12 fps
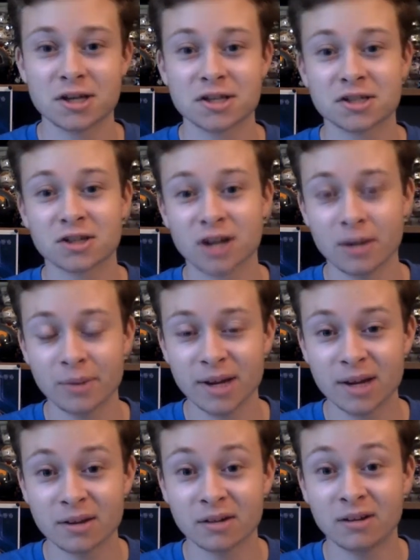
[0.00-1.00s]
So coming
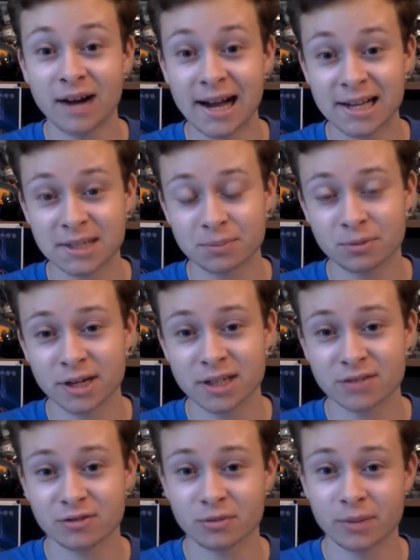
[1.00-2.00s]
in the last
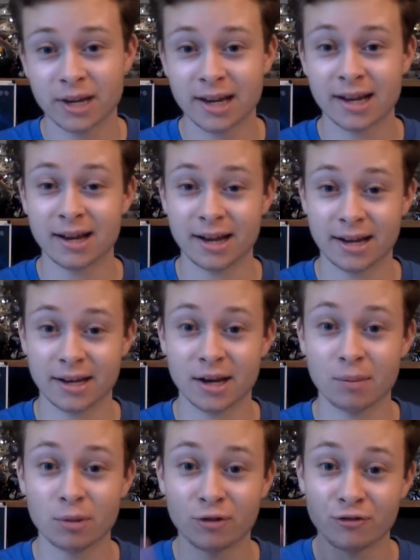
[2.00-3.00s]
place for me at
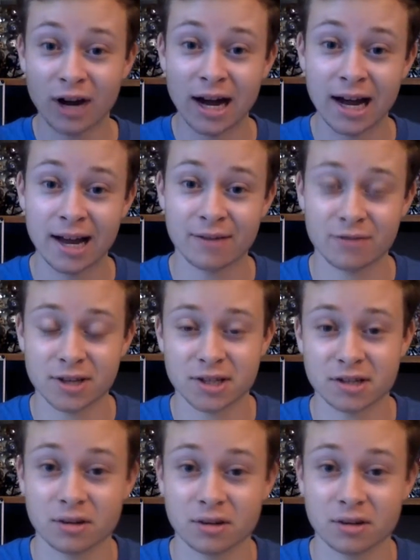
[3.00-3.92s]
number 5, it's going to